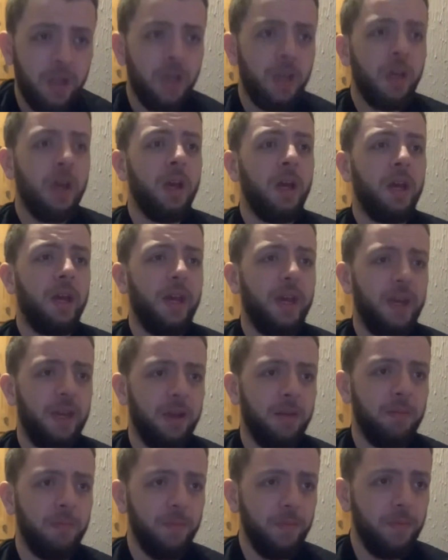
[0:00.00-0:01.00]
The
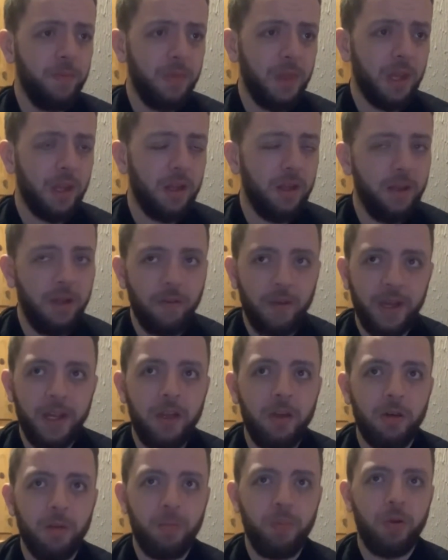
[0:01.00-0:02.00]

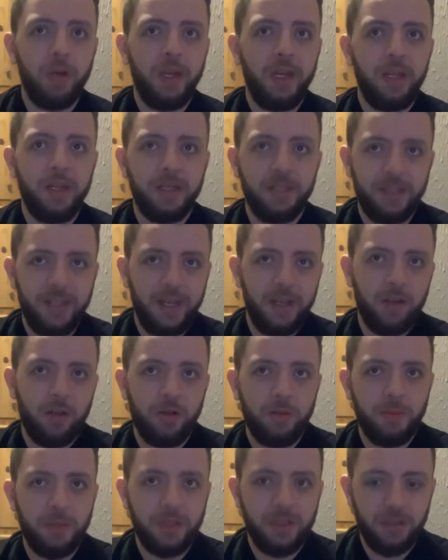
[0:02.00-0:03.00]
link-up play, the
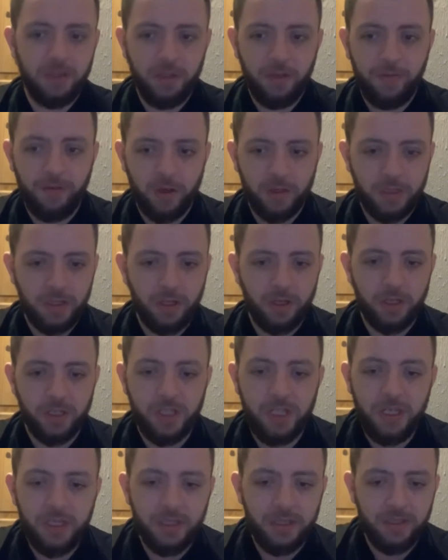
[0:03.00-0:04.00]
setups, the first
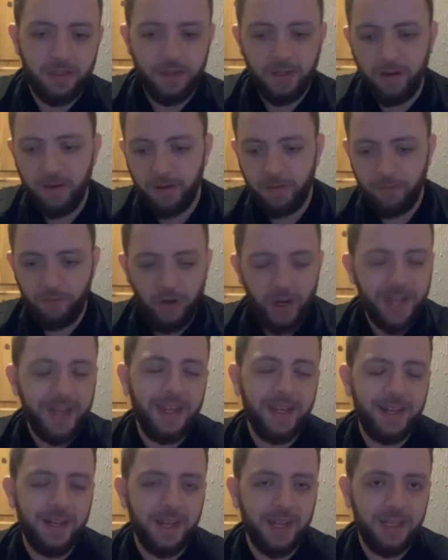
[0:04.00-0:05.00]
touches, the
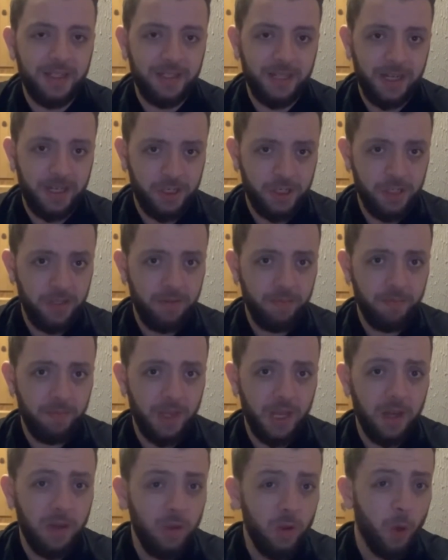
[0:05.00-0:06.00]
recognition
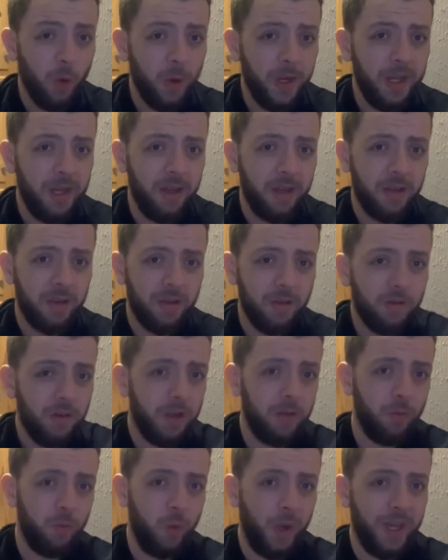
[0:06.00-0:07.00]
and knowing
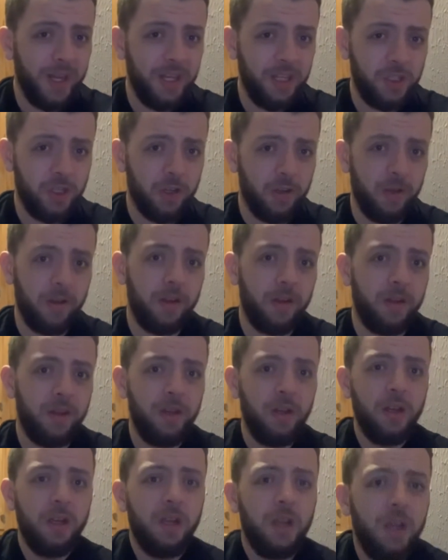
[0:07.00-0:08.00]
where each other are,
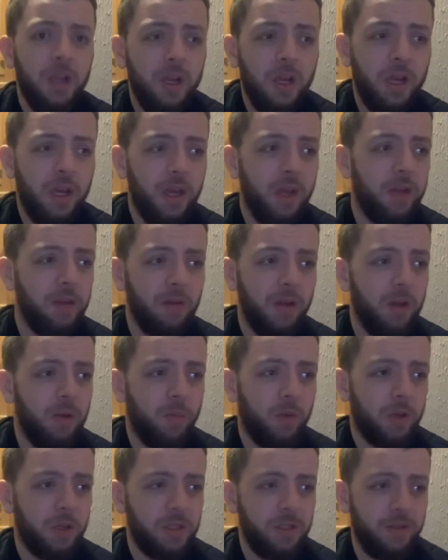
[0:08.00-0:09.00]
it
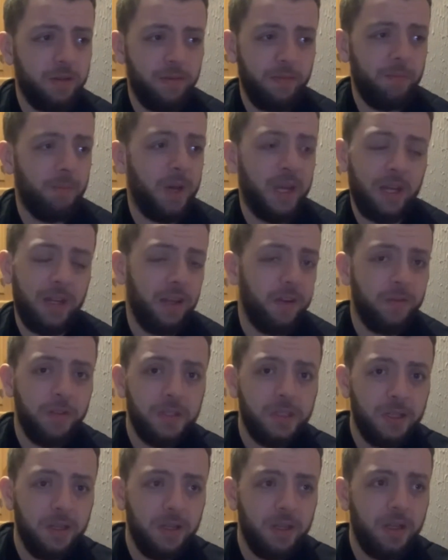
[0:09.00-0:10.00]
works
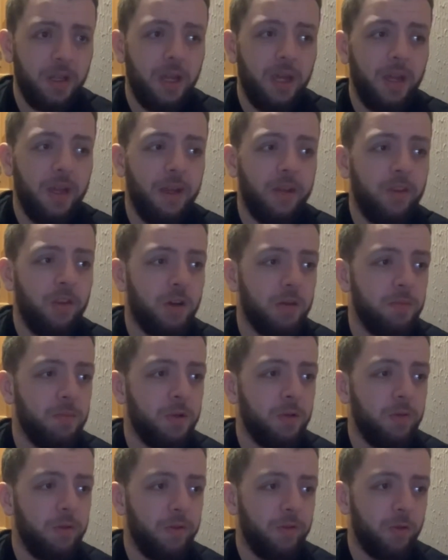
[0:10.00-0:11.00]
magnificent. Turnbull,
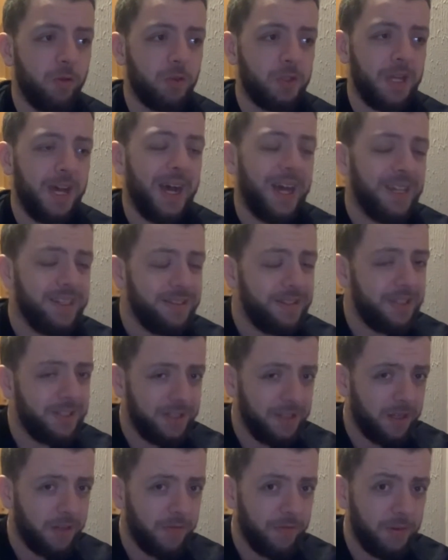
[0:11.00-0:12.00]
of course, has to
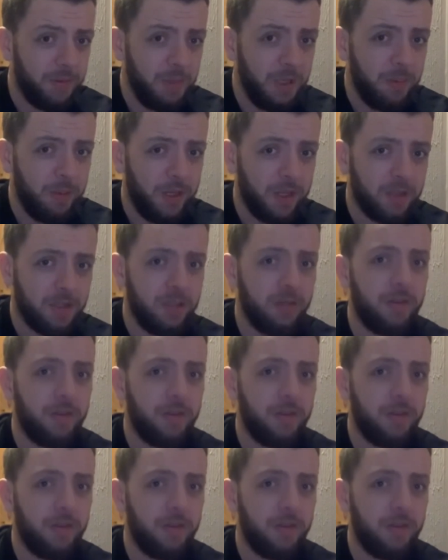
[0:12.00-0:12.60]
start for me personally.